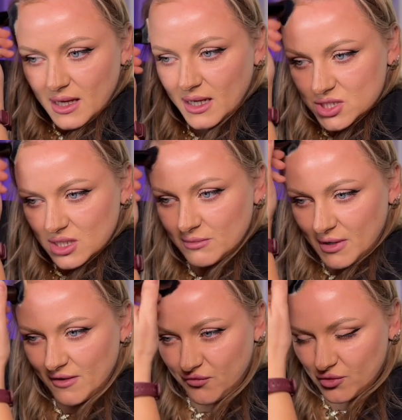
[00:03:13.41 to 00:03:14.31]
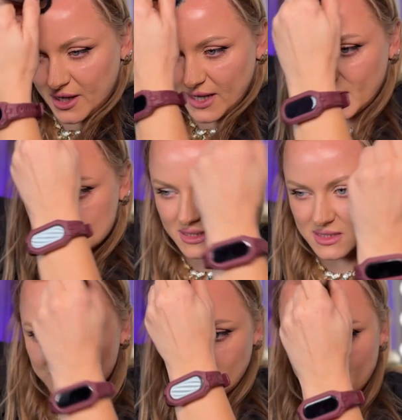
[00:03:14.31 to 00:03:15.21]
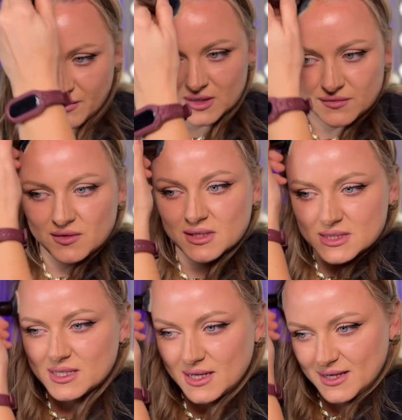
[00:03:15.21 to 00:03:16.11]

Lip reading: Actually, my forehead is perfect for this